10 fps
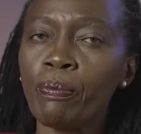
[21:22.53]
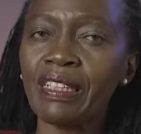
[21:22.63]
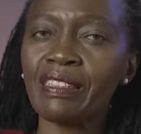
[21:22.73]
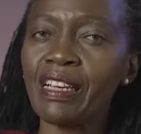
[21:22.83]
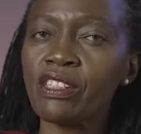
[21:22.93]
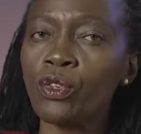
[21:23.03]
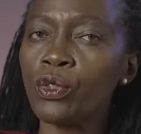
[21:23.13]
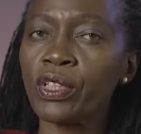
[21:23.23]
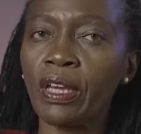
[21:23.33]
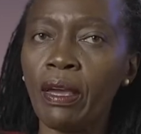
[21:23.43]
that does
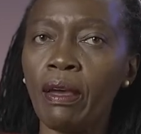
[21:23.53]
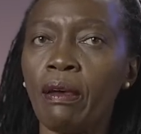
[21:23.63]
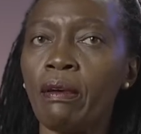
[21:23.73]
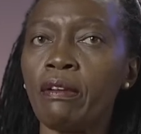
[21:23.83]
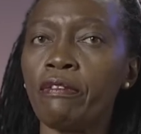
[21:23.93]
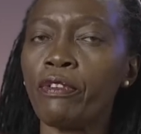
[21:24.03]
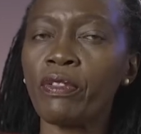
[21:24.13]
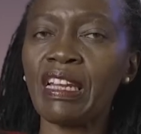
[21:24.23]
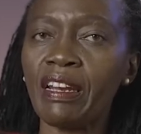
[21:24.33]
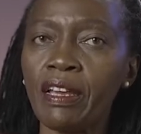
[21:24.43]
not care for
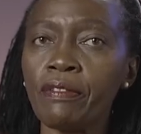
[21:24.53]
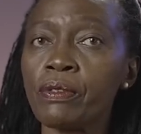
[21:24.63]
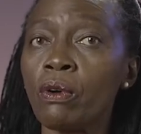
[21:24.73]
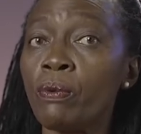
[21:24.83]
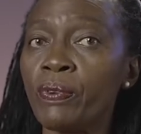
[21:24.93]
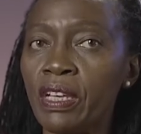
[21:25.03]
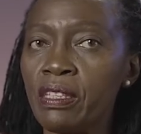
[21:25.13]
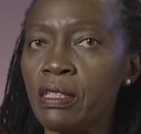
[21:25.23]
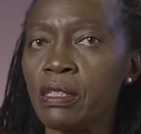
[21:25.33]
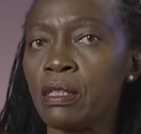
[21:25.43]
the lives of
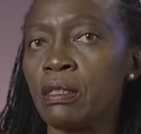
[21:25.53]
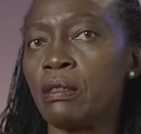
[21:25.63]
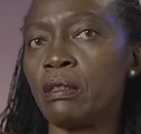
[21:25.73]
Kenyans.